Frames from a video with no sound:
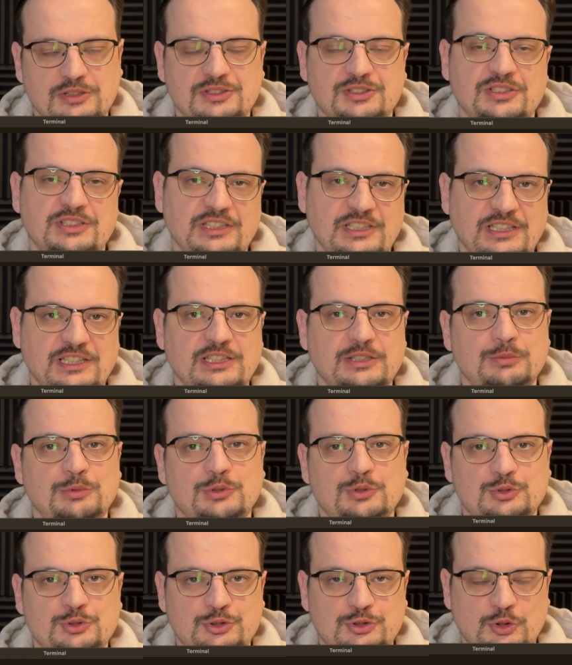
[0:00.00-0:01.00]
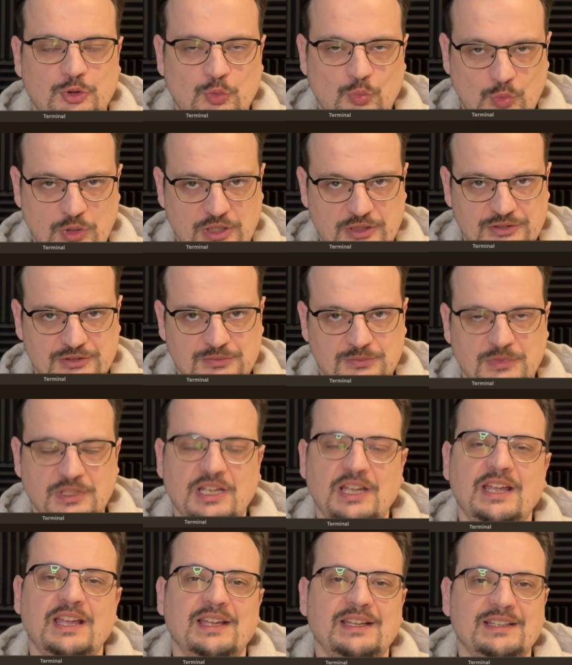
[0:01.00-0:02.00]
equals 1.
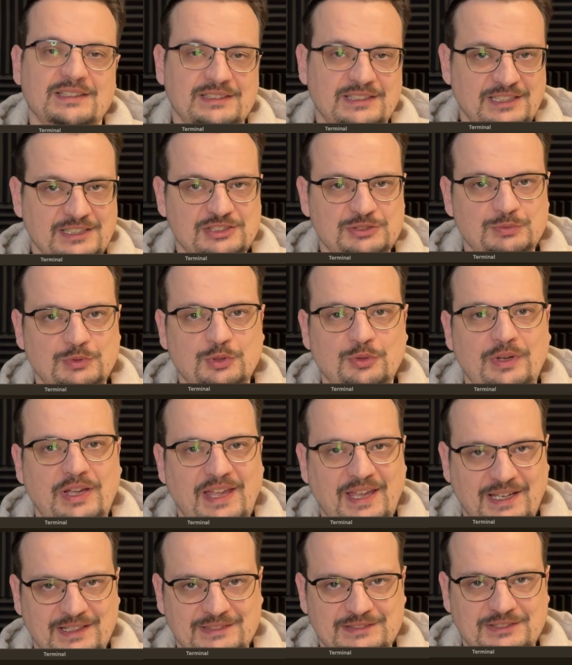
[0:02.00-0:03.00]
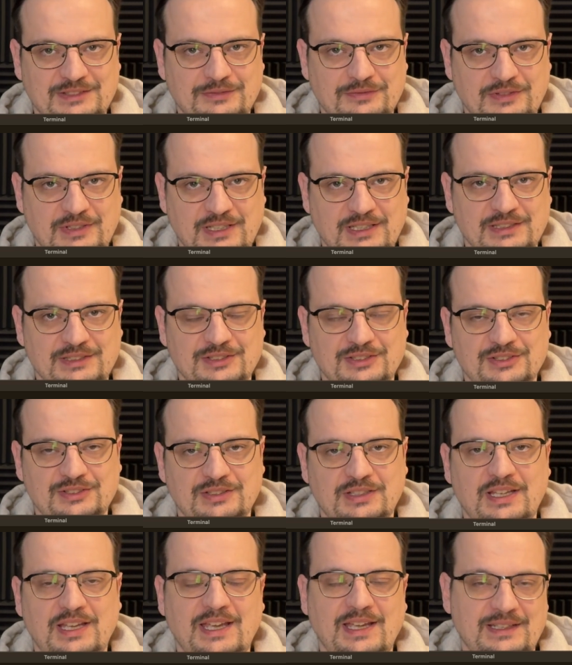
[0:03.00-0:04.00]
This will activate
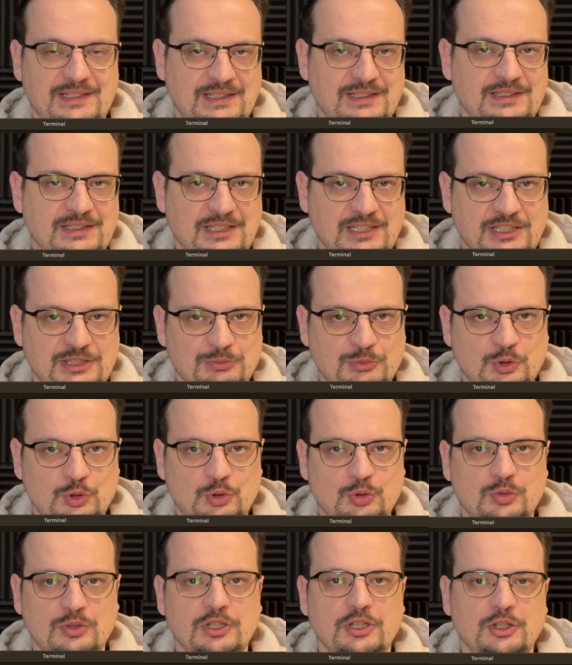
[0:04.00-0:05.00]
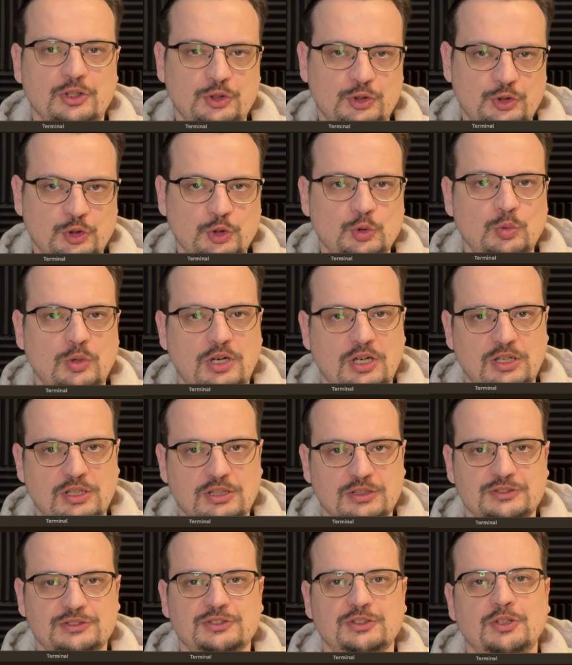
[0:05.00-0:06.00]
and enable
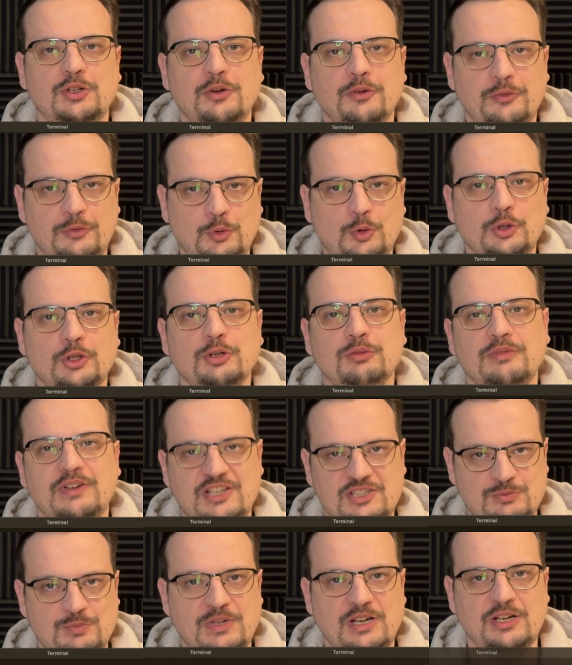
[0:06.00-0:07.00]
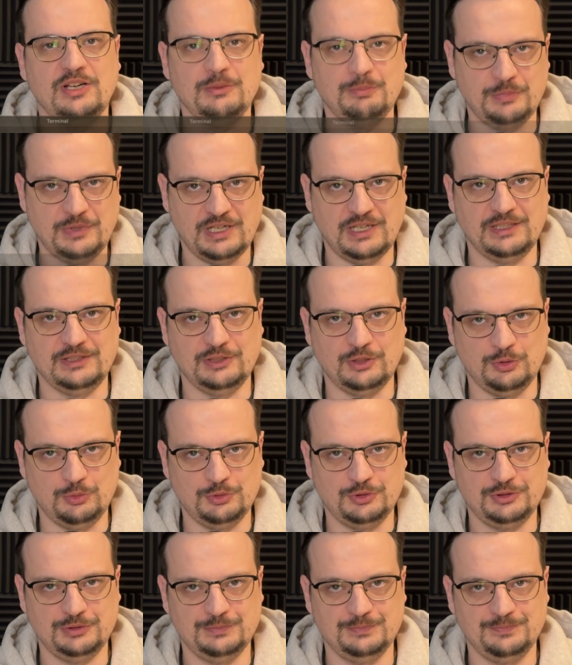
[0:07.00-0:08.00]
UART for your Raspberry Pi
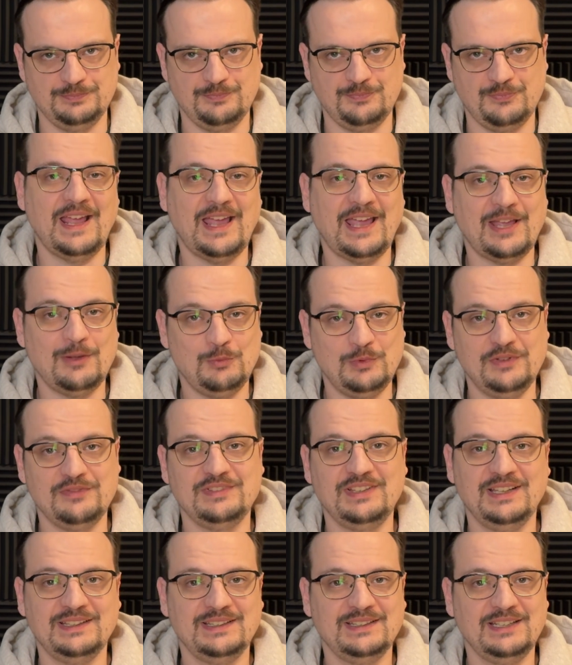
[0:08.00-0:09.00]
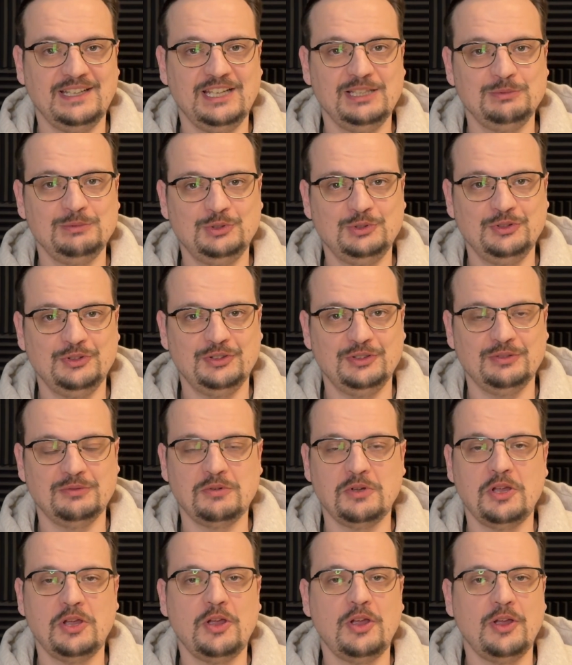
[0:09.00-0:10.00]
node. And with that enabled,
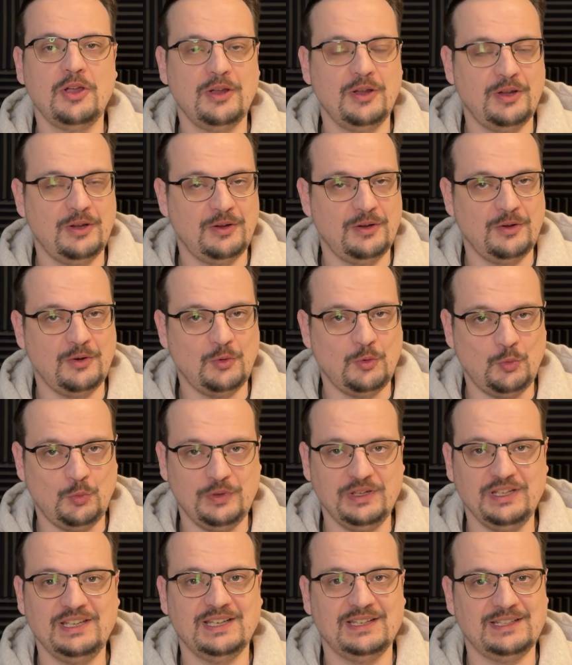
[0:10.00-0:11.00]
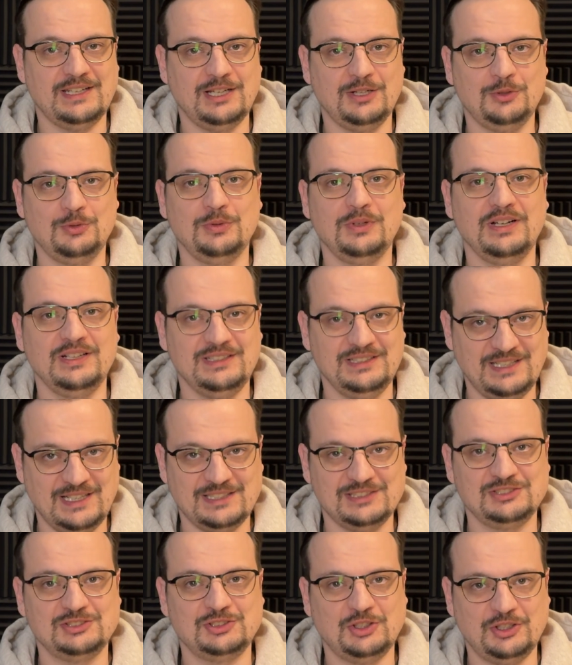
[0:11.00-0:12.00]
we can now get
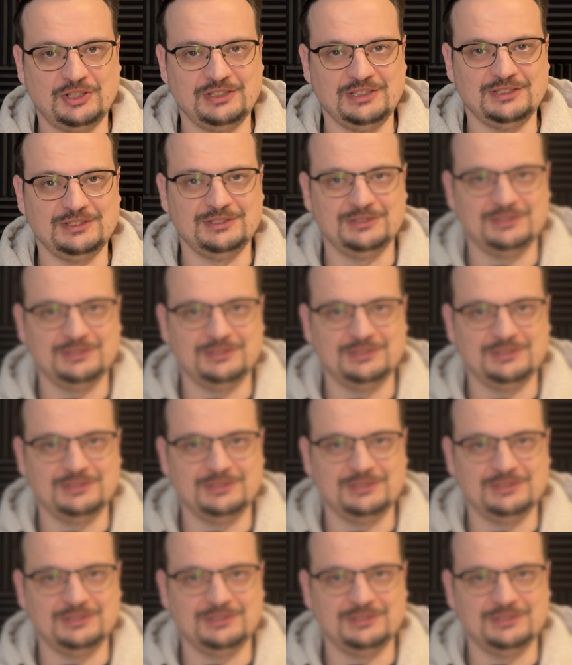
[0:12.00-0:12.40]
started.